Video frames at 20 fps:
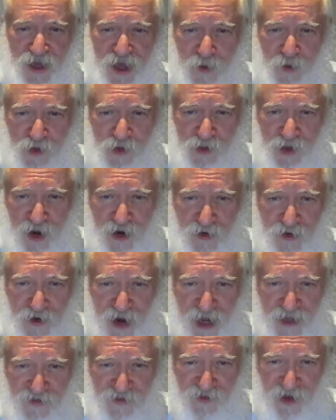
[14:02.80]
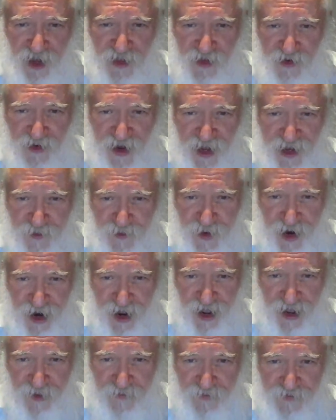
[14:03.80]
began with our grandfather
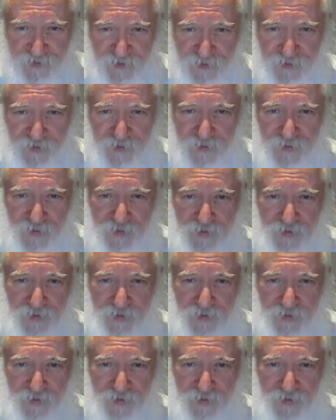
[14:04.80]
Abraham.